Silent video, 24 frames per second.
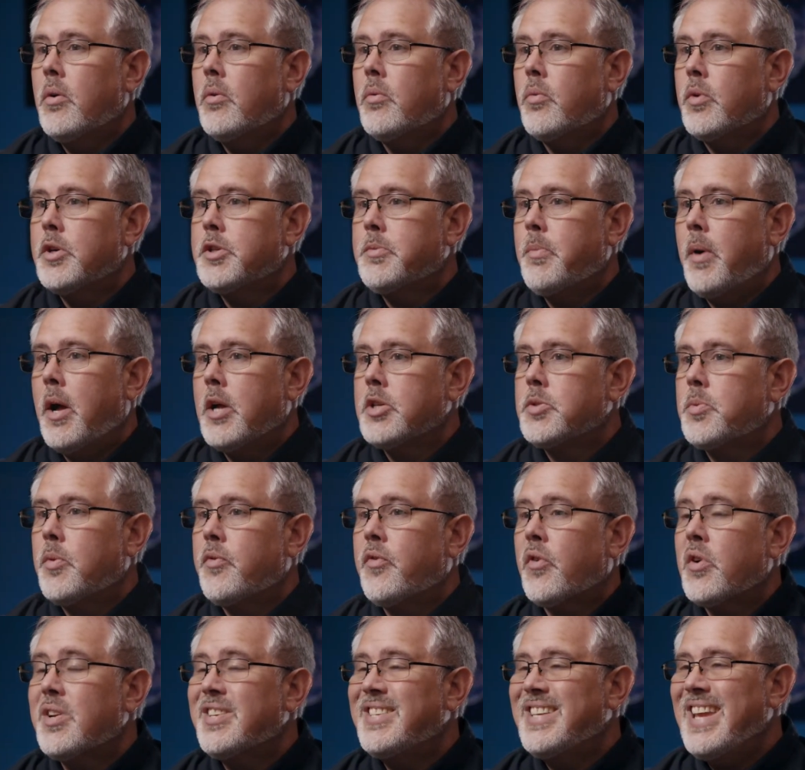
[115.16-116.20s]
responsible
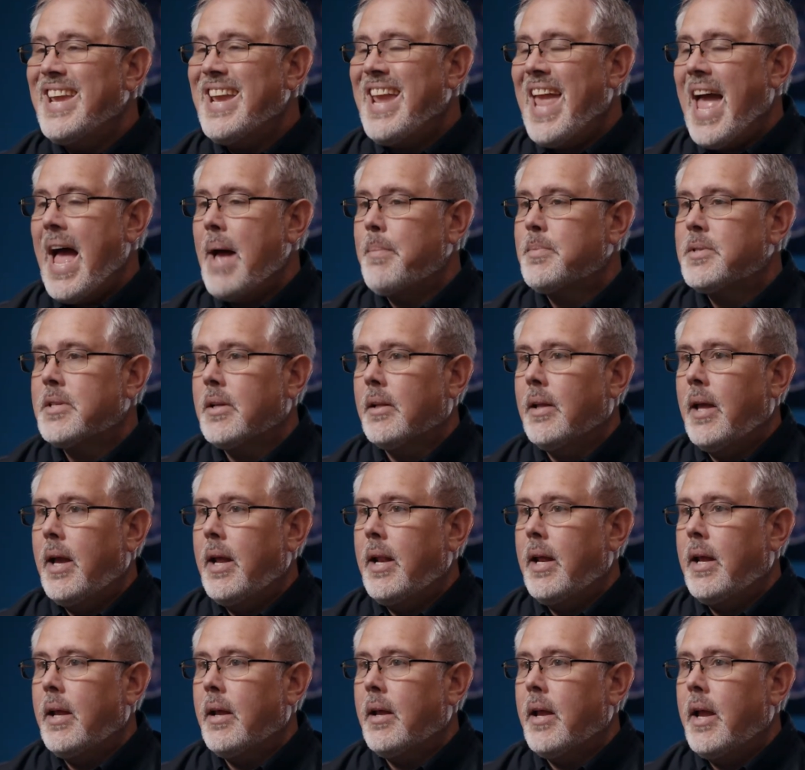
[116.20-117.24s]
for
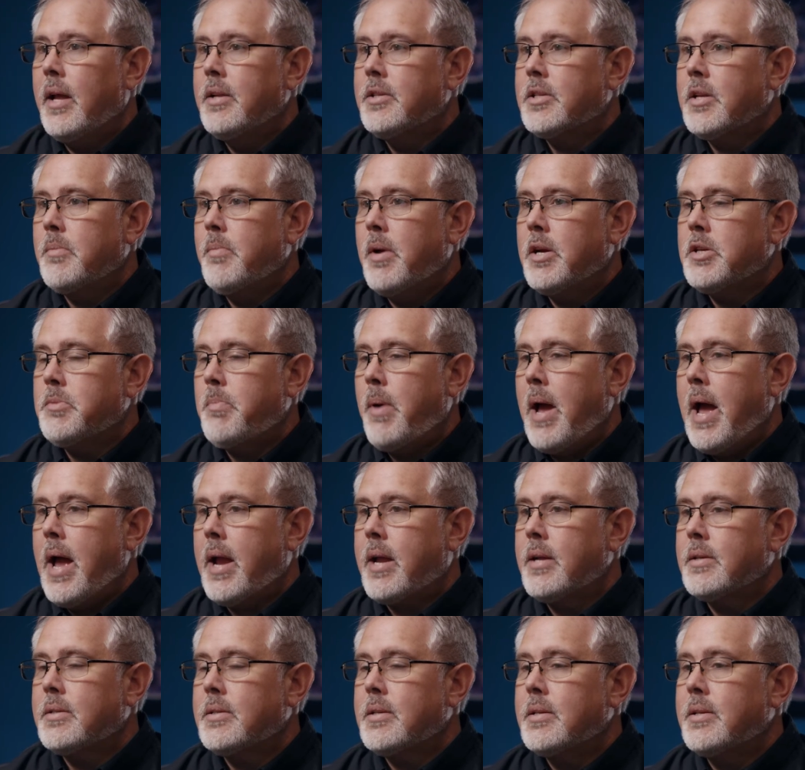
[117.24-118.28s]
decapsulating Instamesh
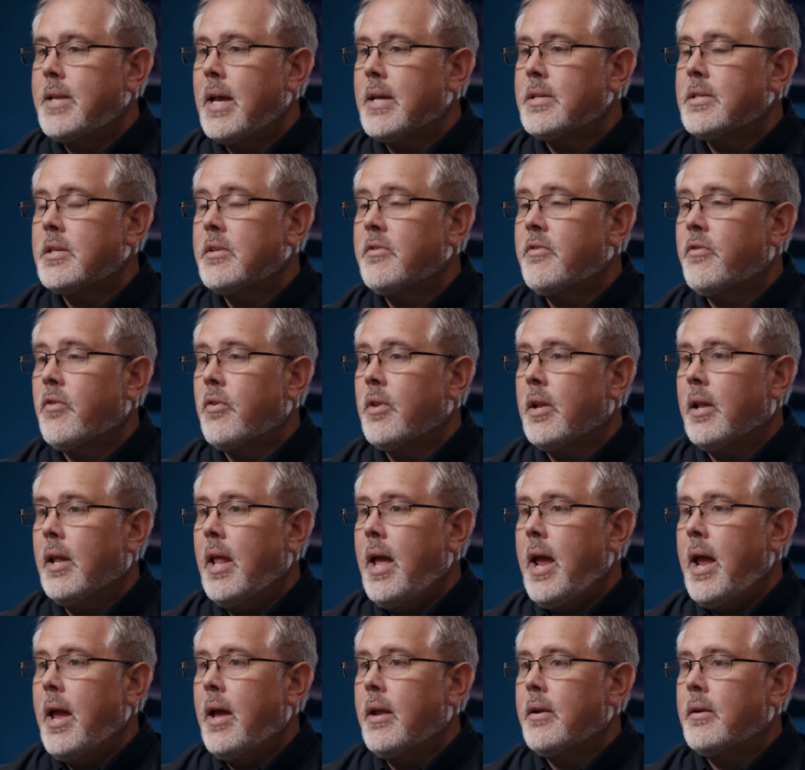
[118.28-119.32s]
packets destined for the
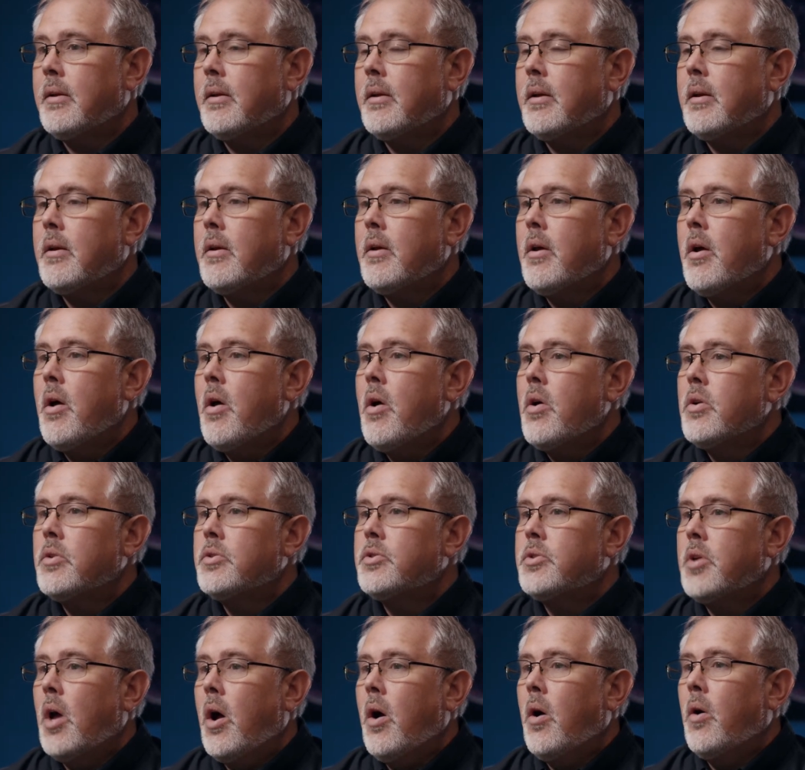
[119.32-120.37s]
LAN.
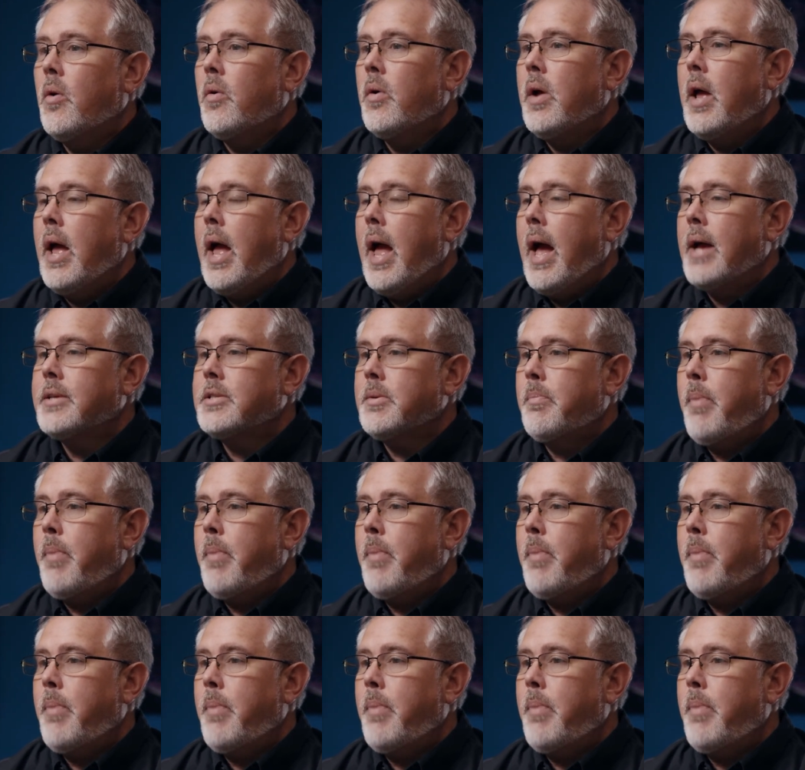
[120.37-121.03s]
So, as a